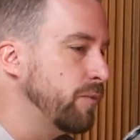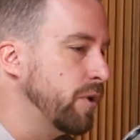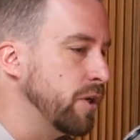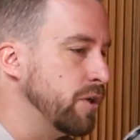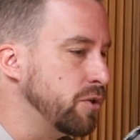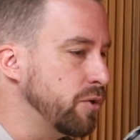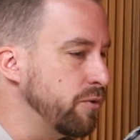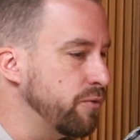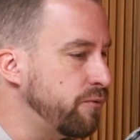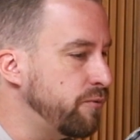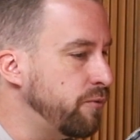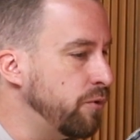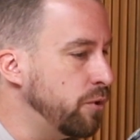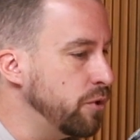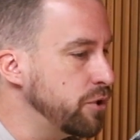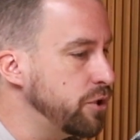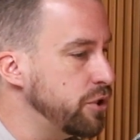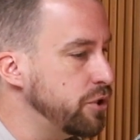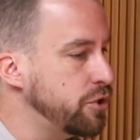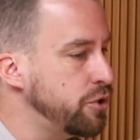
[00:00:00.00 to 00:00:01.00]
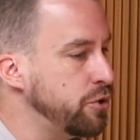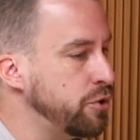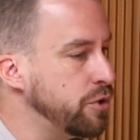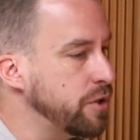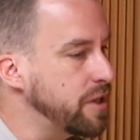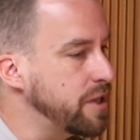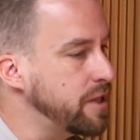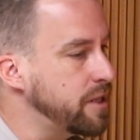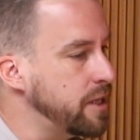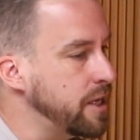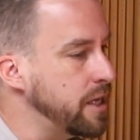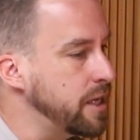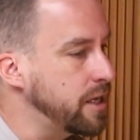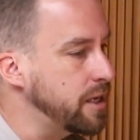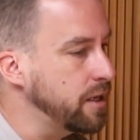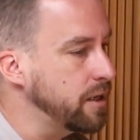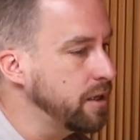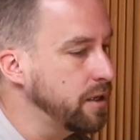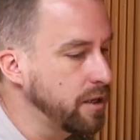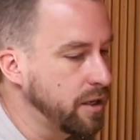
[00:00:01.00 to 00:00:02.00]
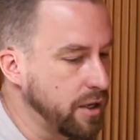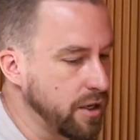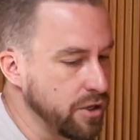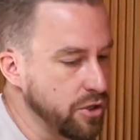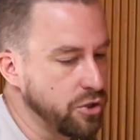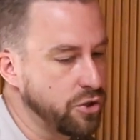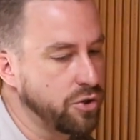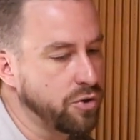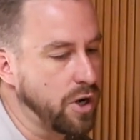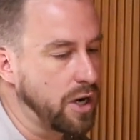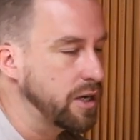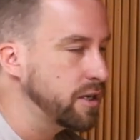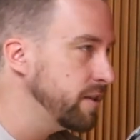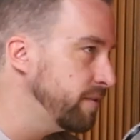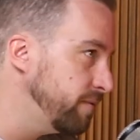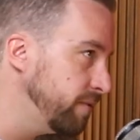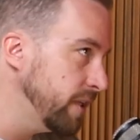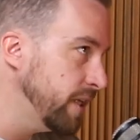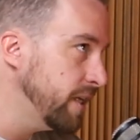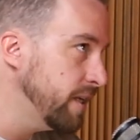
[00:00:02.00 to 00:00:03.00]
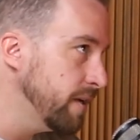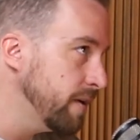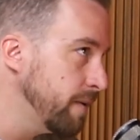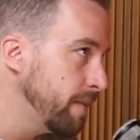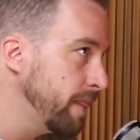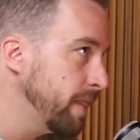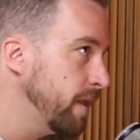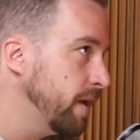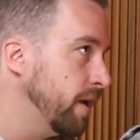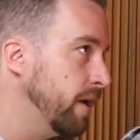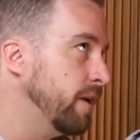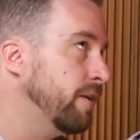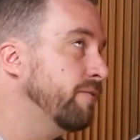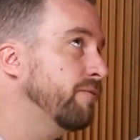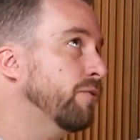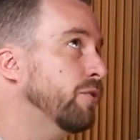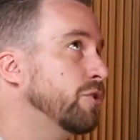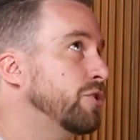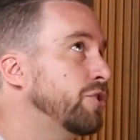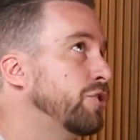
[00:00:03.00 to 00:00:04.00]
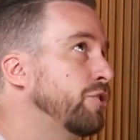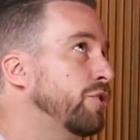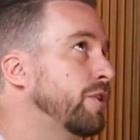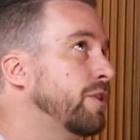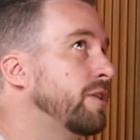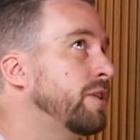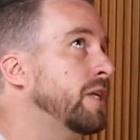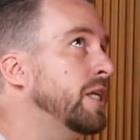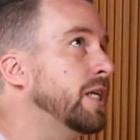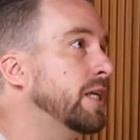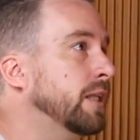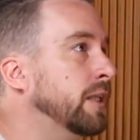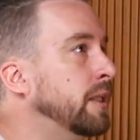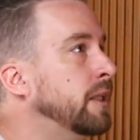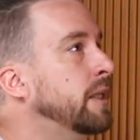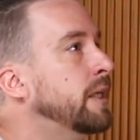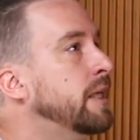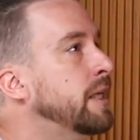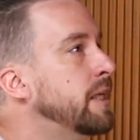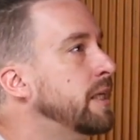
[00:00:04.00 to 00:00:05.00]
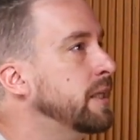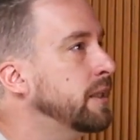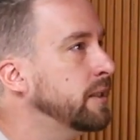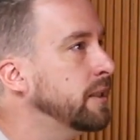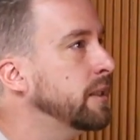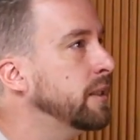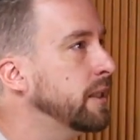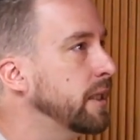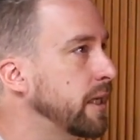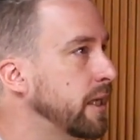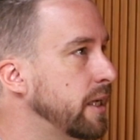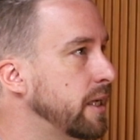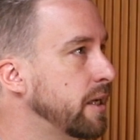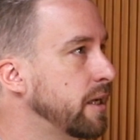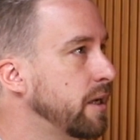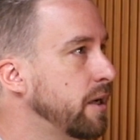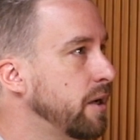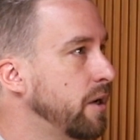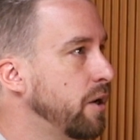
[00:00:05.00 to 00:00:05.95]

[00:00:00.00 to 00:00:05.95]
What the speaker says: And so it forces you to think constructively And it forces you to think linearly,